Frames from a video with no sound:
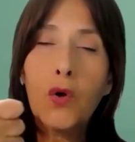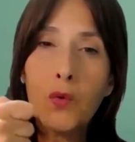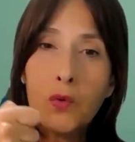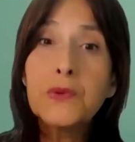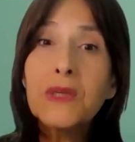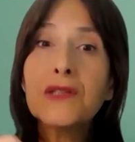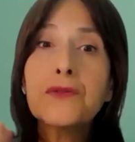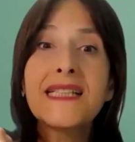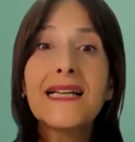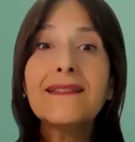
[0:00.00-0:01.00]
we will
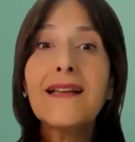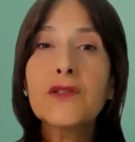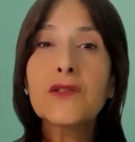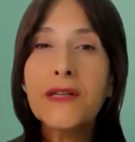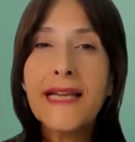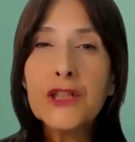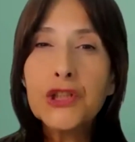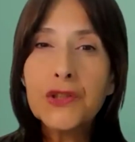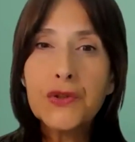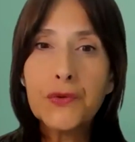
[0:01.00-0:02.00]
create that
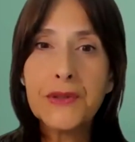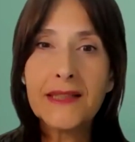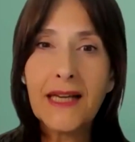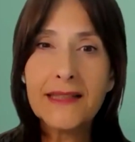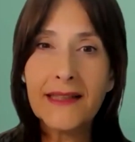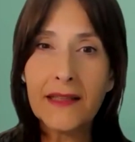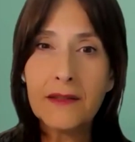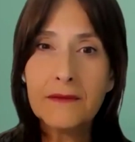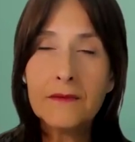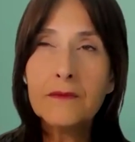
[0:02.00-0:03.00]
connection during that day
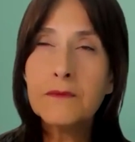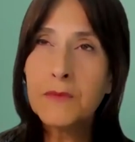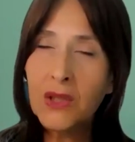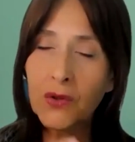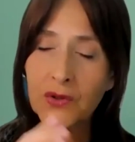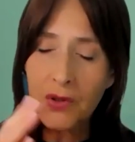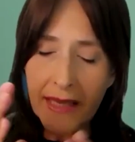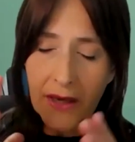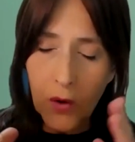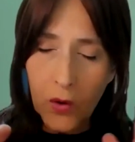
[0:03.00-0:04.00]
because
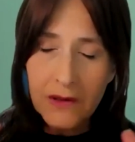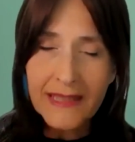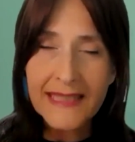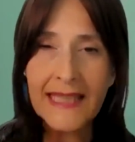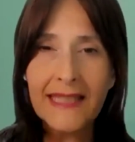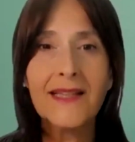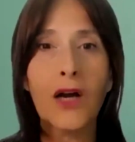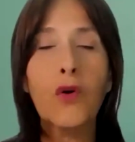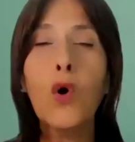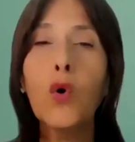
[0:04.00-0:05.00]
all the gates
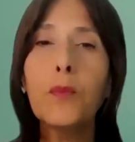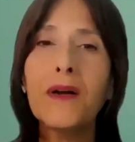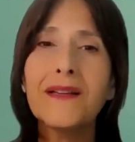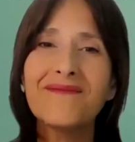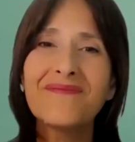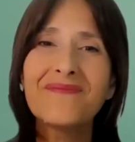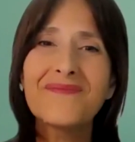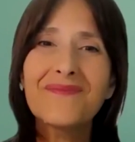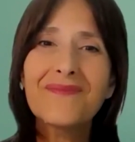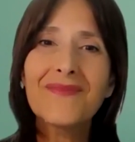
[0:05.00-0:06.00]
are open
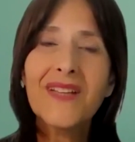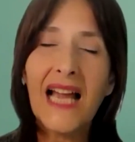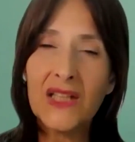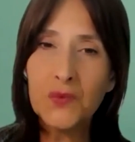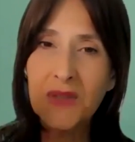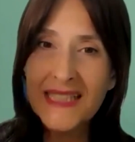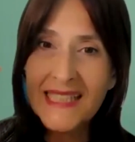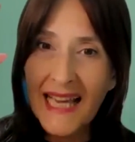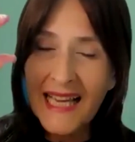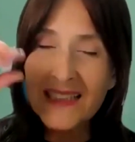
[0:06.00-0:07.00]
and we
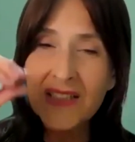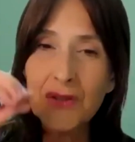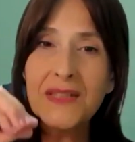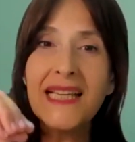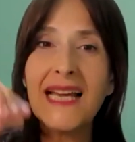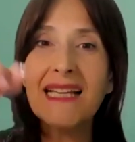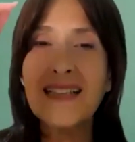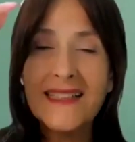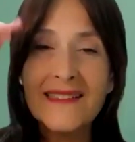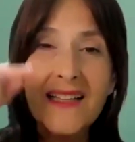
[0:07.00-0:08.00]
can create
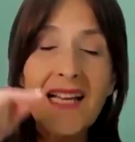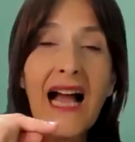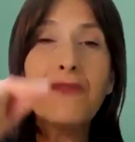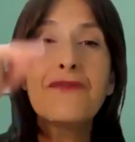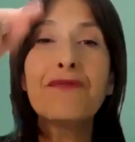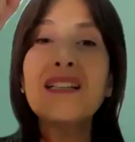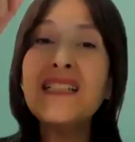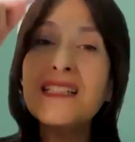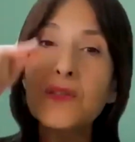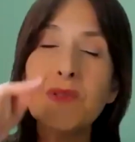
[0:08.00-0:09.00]
that
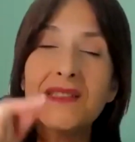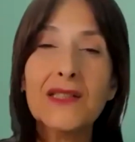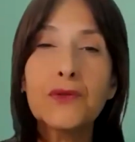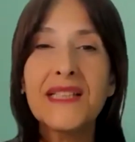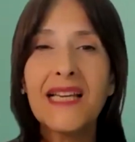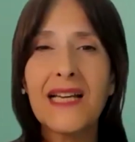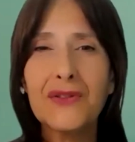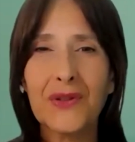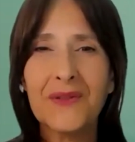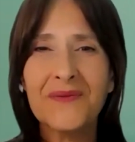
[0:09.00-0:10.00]
affinity with the
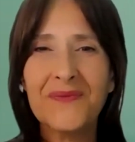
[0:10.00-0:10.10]
Creator.